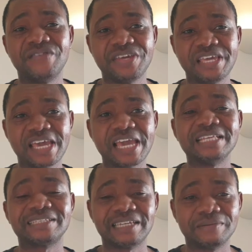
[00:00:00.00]
Yes,
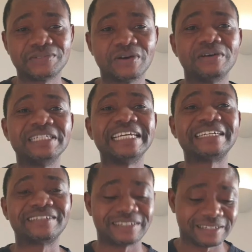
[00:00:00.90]
this is up
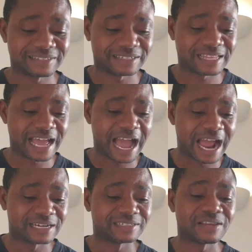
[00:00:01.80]
more than
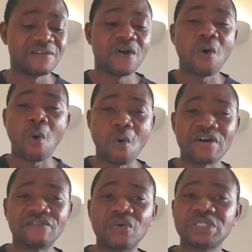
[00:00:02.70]

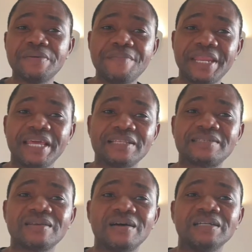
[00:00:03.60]
50% over
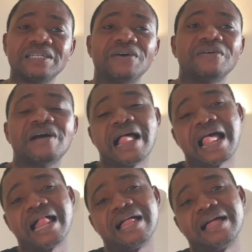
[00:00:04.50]
year on
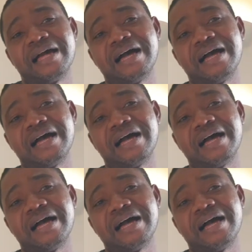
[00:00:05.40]
year.